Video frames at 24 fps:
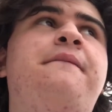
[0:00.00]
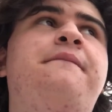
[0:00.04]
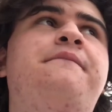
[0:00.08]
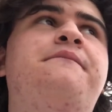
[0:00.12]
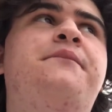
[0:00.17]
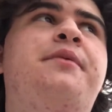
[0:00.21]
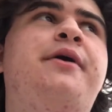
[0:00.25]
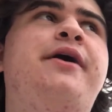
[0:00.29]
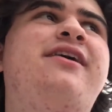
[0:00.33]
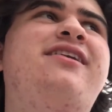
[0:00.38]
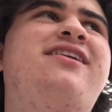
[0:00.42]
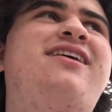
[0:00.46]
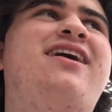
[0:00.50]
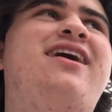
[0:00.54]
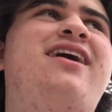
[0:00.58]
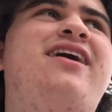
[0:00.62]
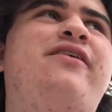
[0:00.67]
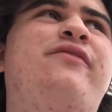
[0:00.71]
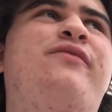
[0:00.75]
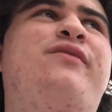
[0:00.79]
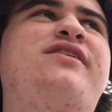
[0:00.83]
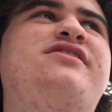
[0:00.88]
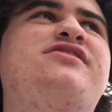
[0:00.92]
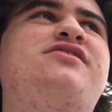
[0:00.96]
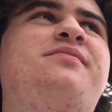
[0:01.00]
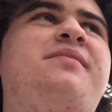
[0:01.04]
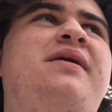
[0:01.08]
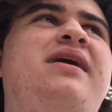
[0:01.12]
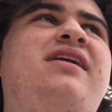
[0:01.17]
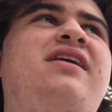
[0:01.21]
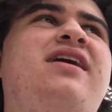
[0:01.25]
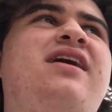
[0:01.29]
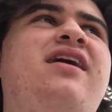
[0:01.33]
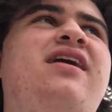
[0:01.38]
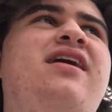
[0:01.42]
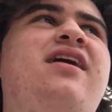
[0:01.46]
But at
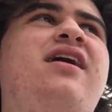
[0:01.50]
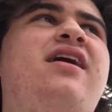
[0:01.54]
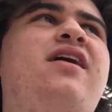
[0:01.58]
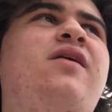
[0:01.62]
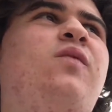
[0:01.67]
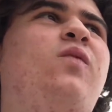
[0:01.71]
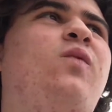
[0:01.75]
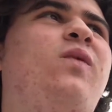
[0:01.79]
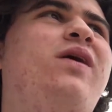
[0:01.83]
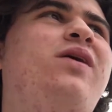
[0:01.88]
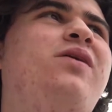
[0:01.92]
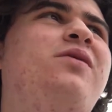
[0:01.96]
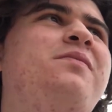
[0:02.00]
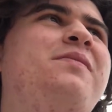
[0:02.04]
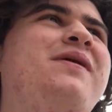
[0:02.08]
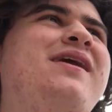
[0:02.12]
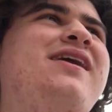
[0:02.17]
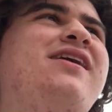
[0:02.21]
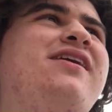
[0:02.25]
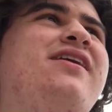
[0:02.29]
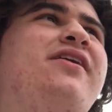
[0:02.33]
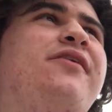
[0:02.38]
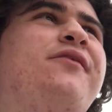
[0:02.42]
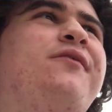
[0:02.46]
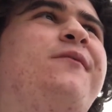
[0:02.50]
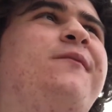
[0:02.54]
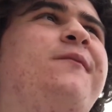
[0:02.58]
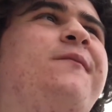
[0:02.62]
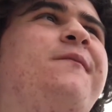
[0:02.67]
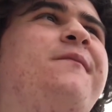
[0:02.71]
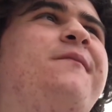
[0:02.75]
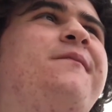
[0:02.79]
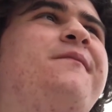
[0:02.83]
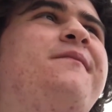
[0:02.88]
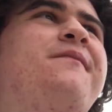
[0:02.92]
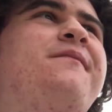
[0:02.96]
WrestleMania, I will beat you.
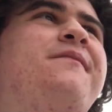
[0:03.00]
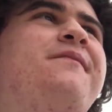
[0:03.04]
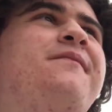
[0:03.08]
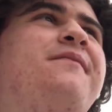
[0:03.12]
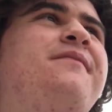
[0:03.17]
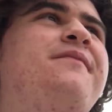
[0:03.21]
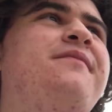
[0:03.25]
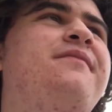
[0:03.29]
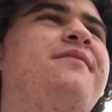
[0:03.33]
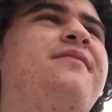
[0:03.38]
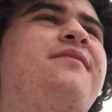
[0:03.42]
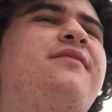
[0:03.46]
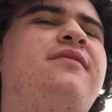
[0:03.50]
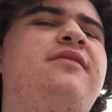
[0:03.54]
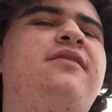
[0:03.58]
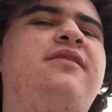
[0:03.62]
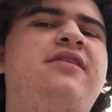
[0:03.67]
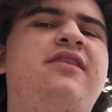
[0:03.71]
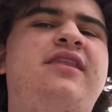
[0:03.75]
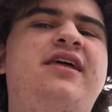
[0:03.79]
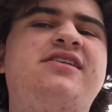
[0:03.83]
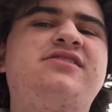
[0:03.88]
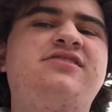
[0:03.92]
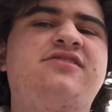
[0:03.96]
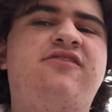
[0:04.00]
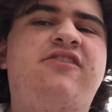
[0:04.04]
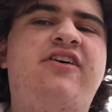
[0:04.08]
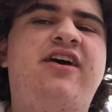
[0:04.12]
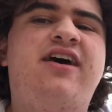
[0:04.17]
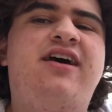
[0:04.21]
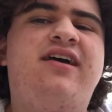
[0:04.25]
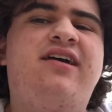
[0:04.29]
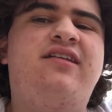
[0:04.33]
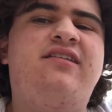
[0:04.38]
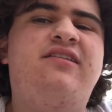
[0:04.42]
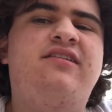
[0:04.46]
That's a
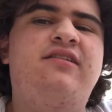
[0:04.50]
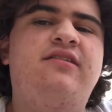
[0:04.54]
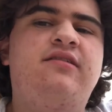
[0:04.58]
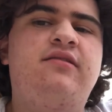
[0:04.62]
fact.